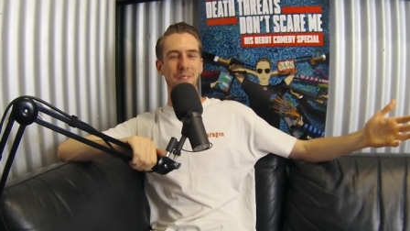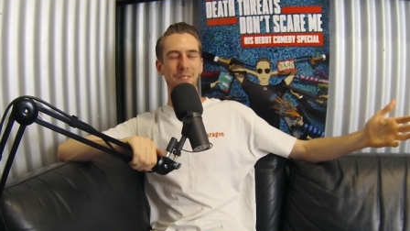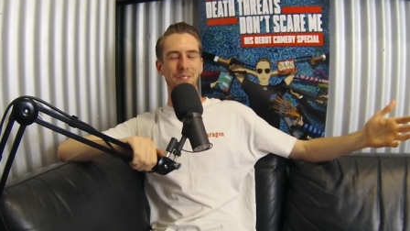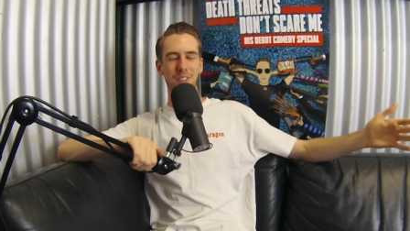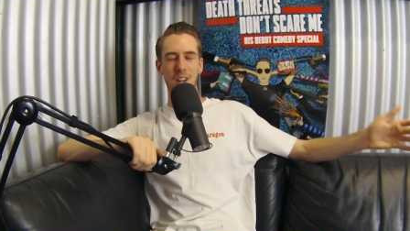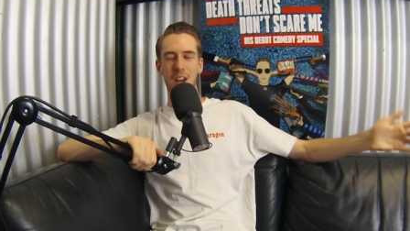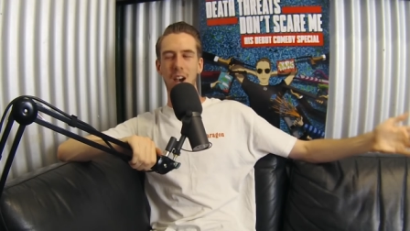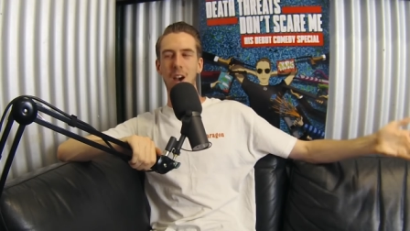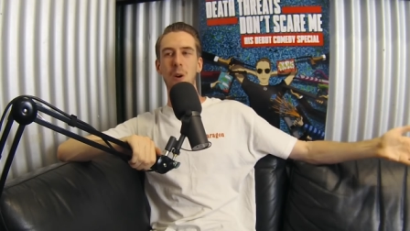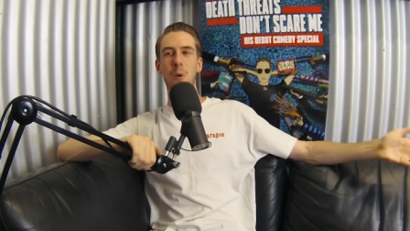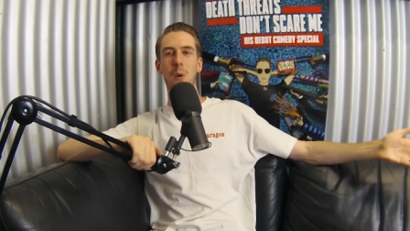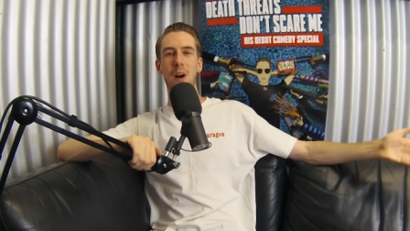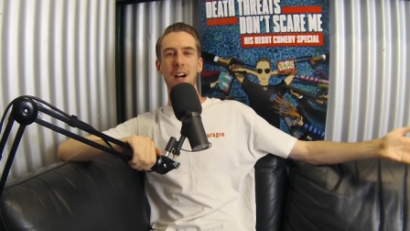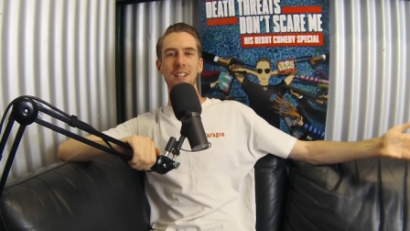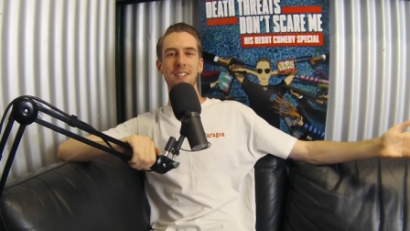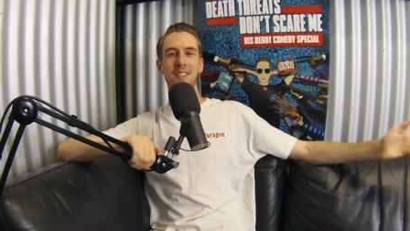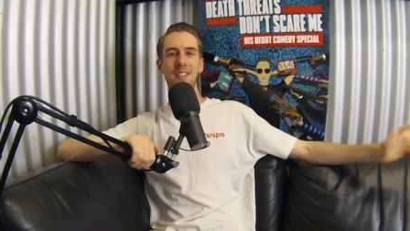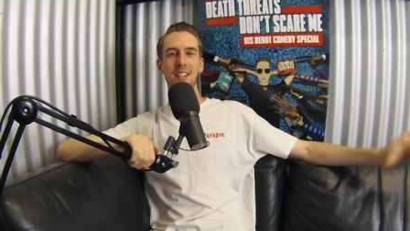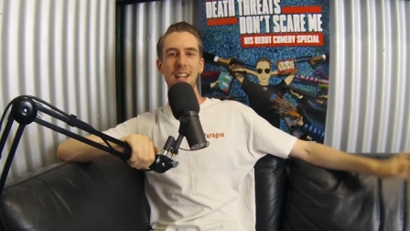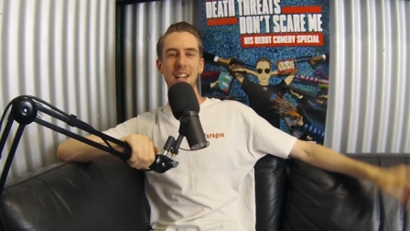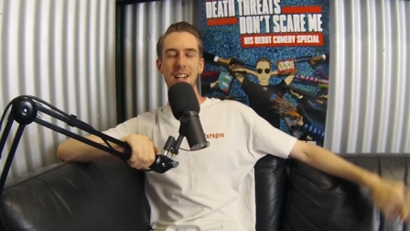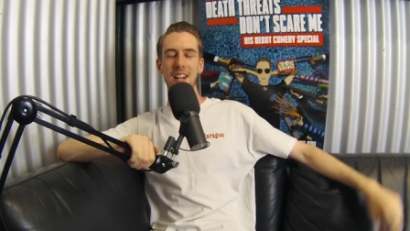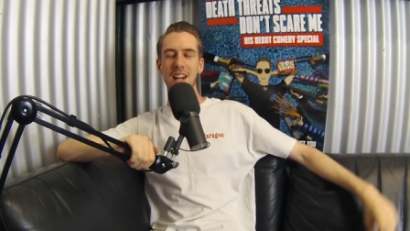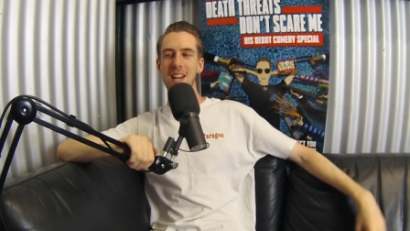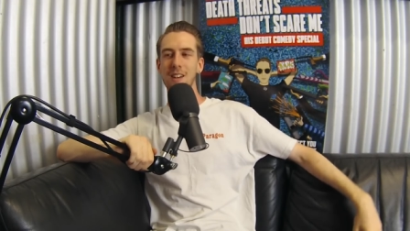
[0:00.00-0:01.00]
No one
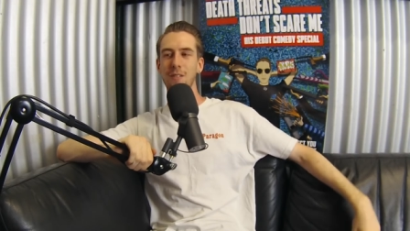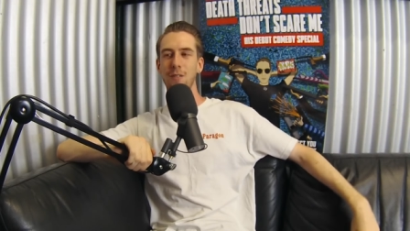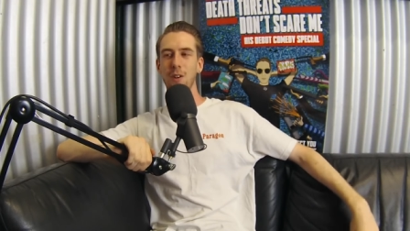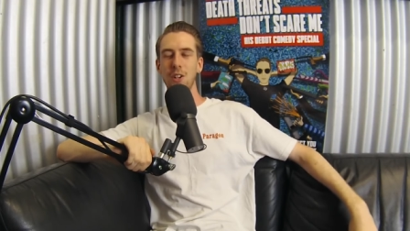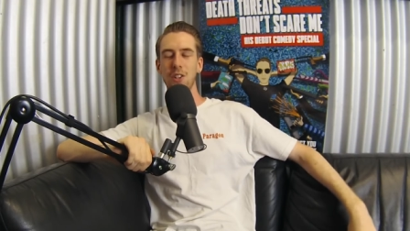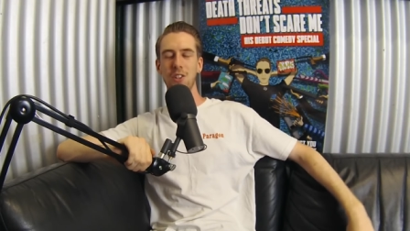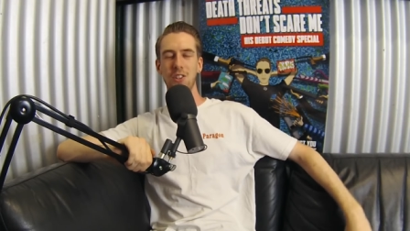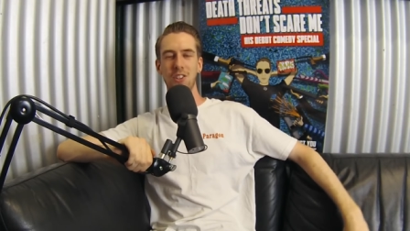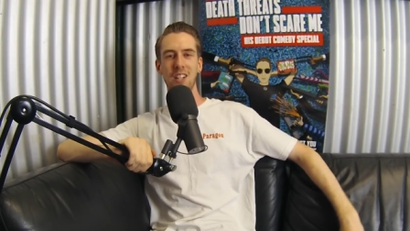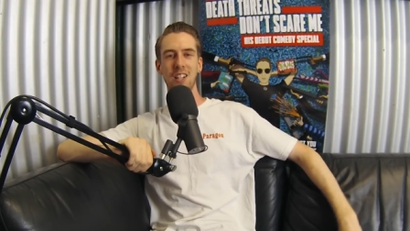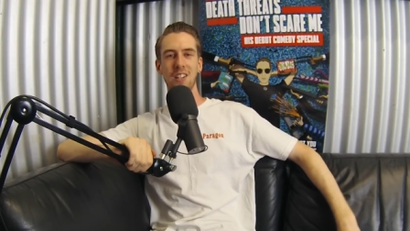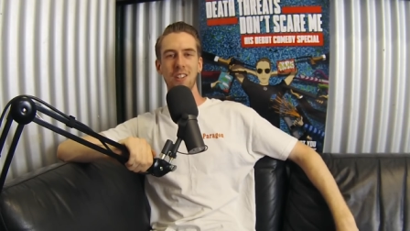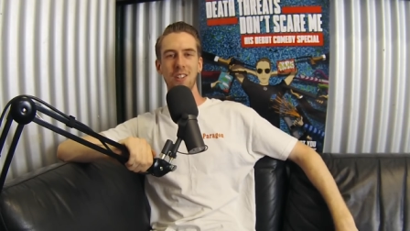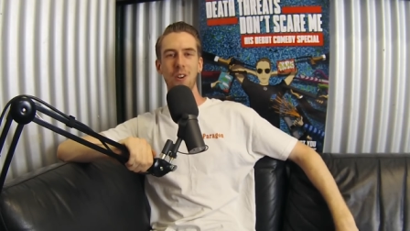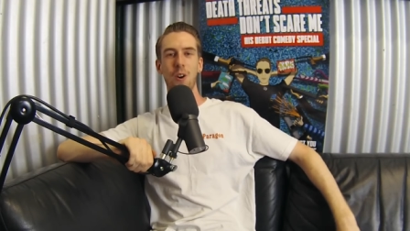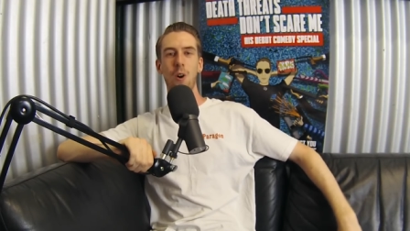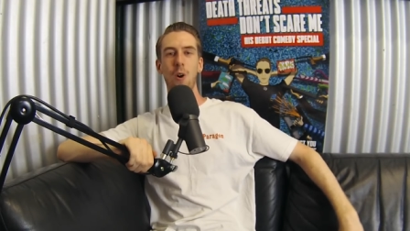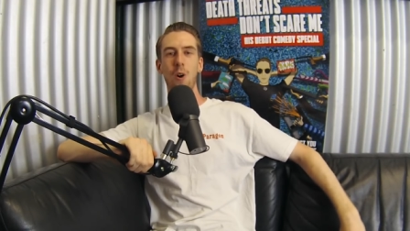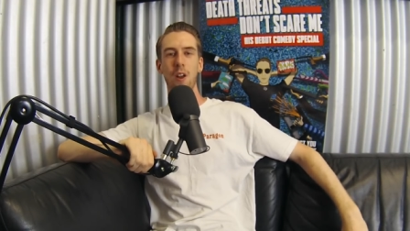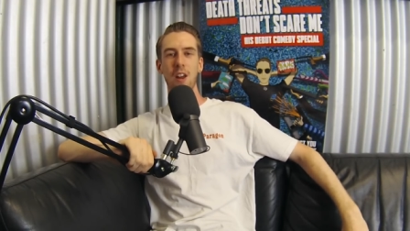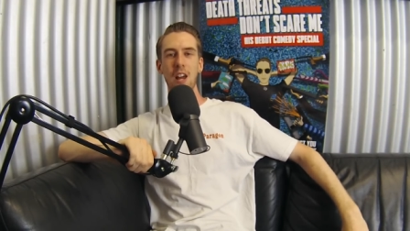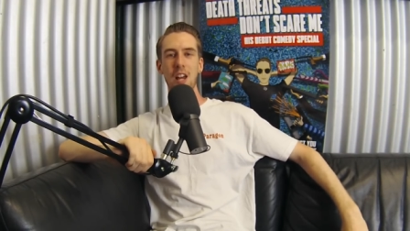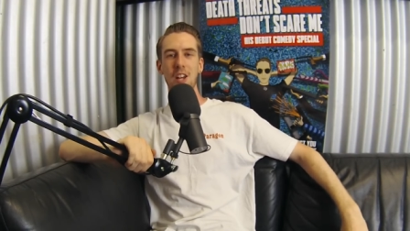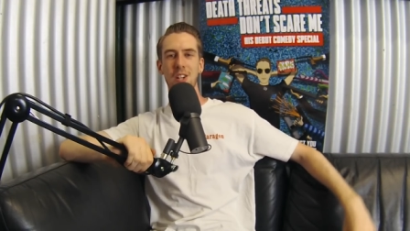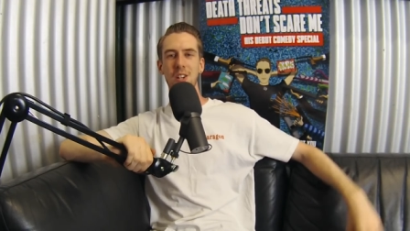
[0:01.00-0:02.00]
did. Everyone just
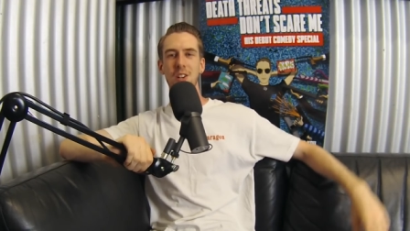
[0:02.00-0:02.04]
ignored her.